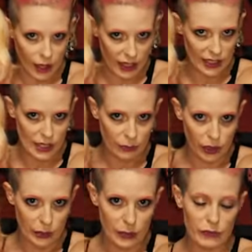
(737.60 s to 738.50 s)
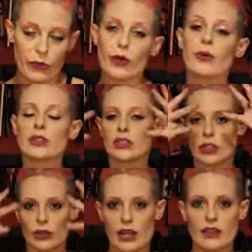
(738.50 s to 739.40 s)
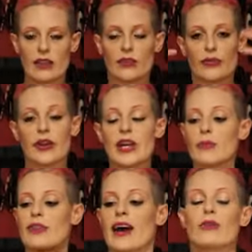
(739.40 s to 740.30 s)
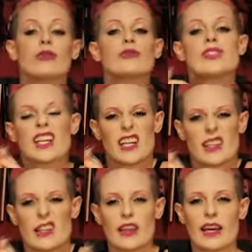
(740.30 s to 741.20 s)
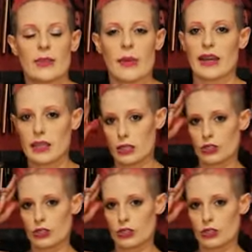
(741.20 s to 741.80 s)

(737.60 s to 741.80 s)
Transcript: and keep bringing them forward to create this frame without losing any of the length back here.